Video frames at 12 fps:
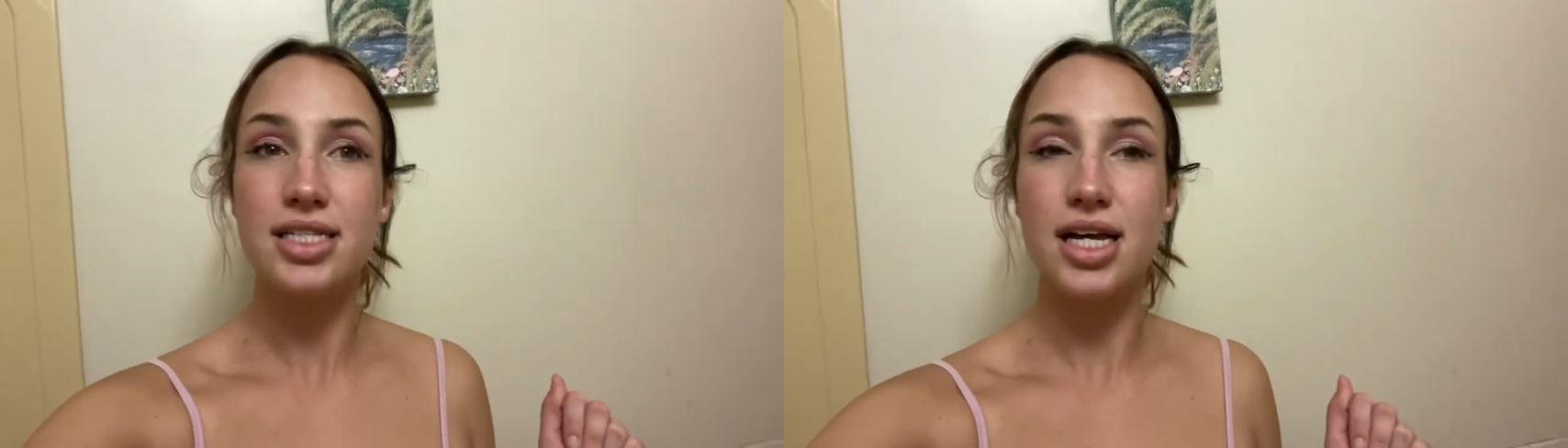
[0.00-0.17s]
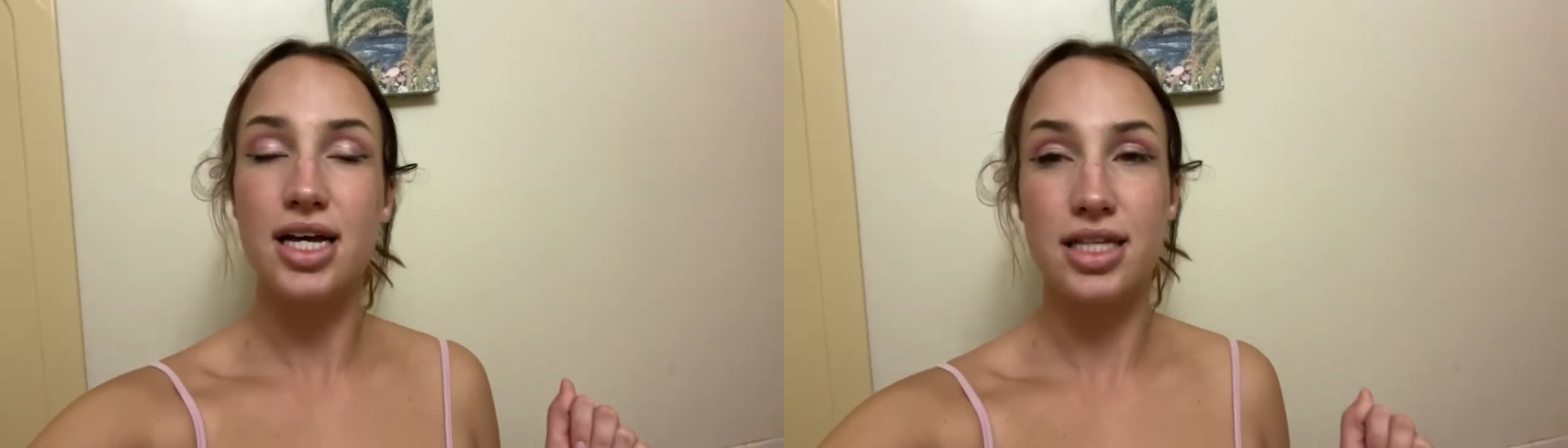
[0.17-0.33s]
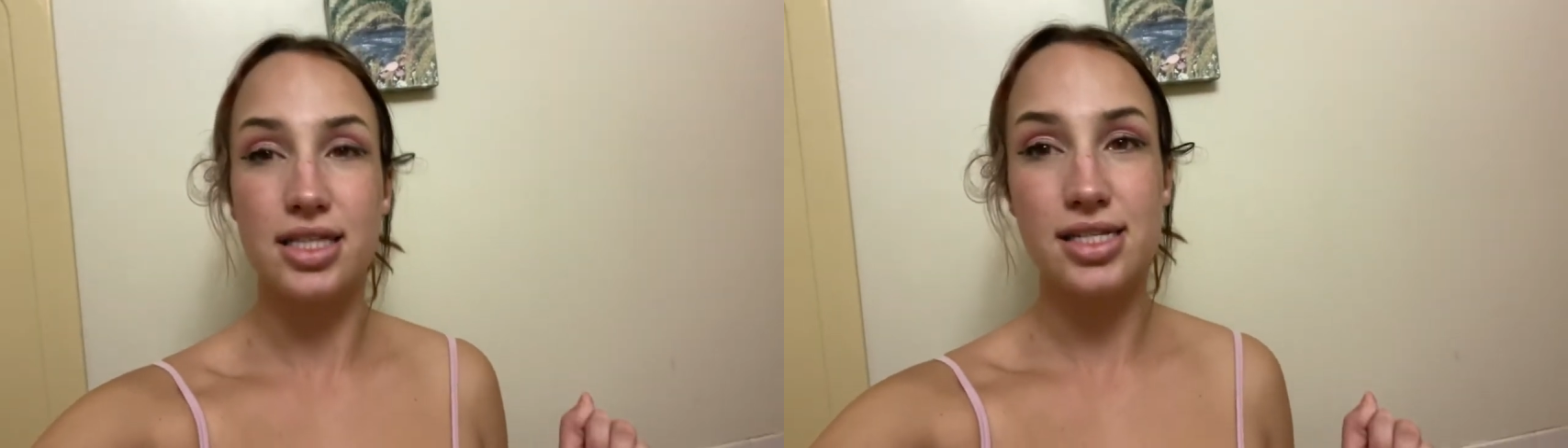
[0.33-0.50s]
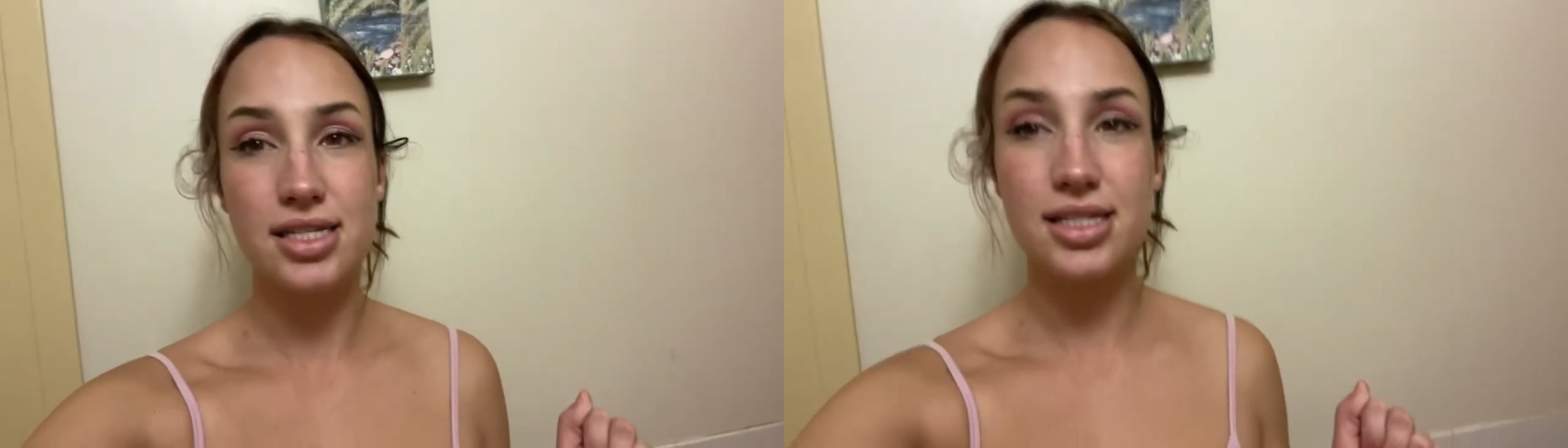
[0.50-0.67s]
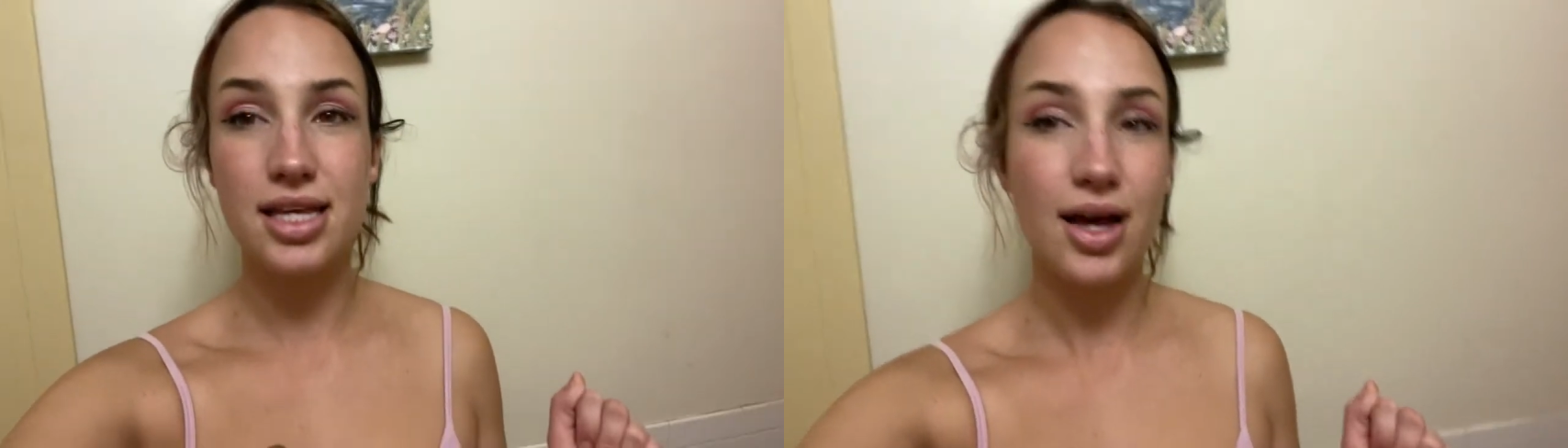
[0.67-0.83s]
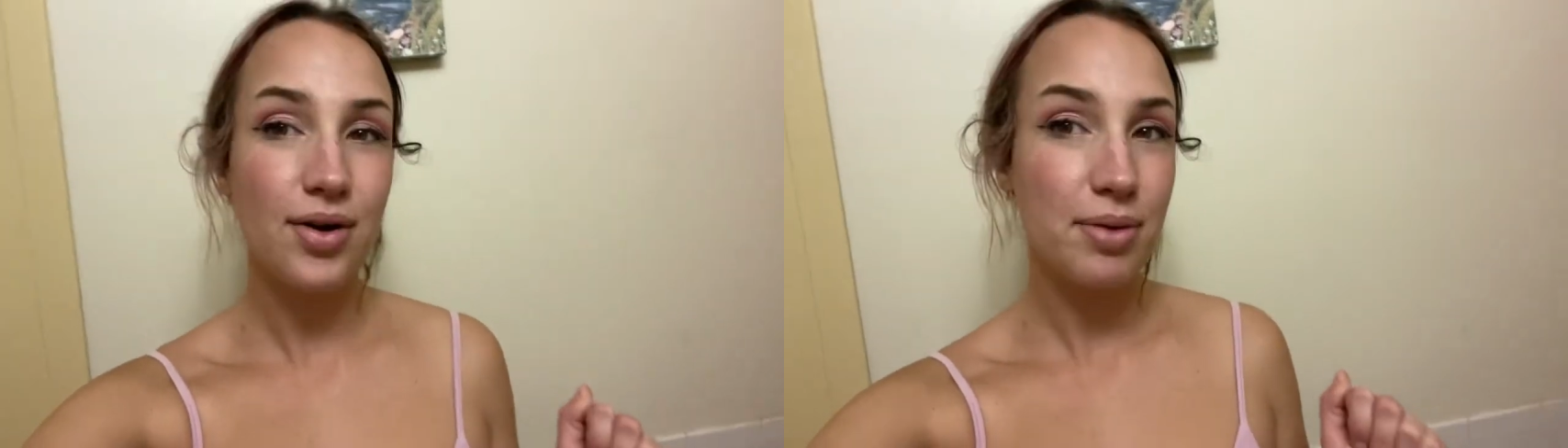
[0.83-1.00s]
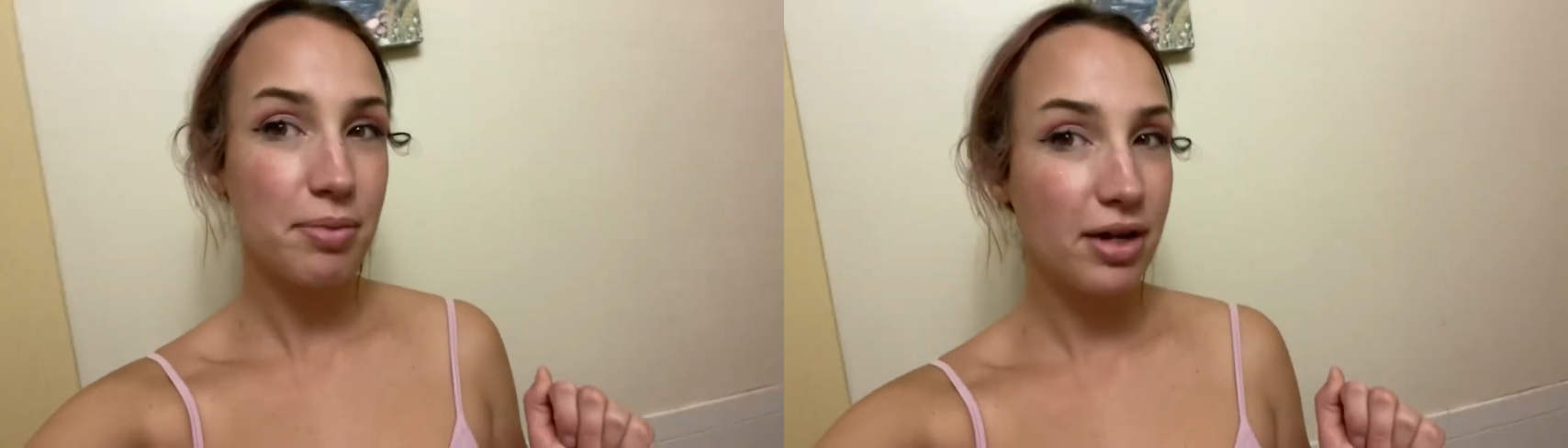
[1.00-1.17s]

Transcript: Uh, this is how I'm